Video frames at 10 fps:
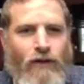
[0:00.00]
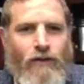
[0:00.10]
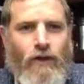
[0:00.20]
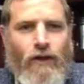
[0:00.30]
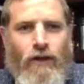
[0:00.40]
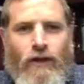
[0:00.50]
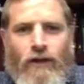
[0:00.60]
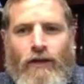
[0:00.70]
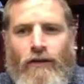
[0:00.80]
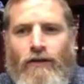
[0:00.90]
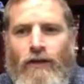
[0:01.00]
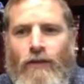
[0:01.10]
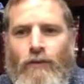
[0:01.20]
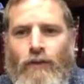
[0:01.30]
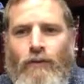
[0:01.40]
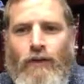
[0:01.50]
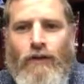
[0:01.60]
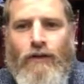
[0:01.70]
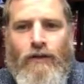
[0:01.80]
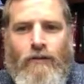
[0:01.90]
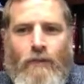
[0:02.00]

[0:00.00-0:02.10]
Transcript: So I think it's very appropriate.